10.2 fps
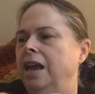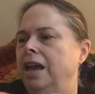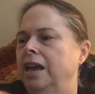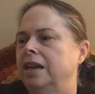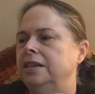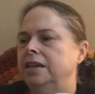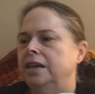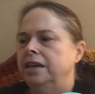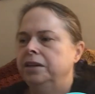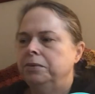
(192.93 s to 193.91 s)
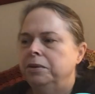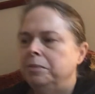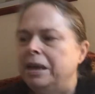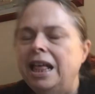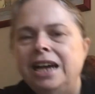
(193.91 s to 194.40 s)
And in one of
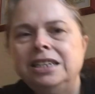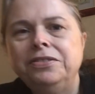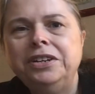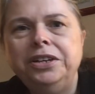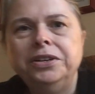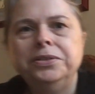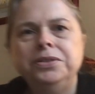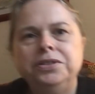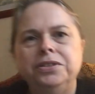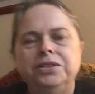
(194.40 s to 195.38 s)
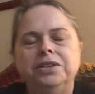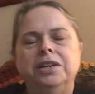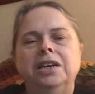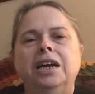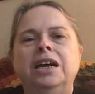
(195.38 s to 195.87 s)
my last videos,
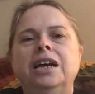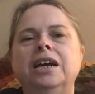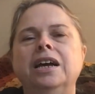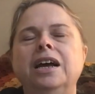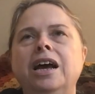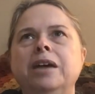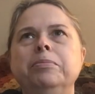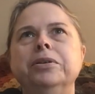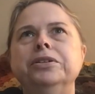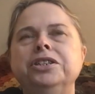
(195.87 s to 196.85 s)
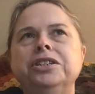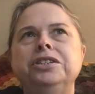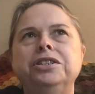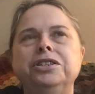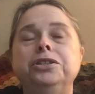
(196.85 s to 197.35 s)
I
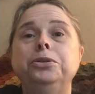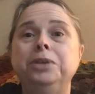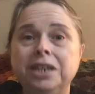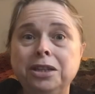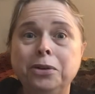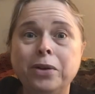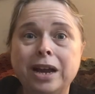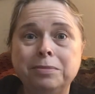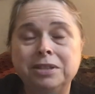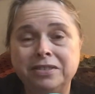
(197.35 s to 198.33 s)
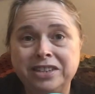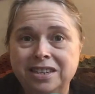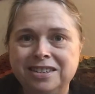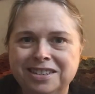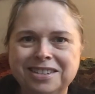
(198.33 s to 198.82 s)
purchased 2 kilograms of it.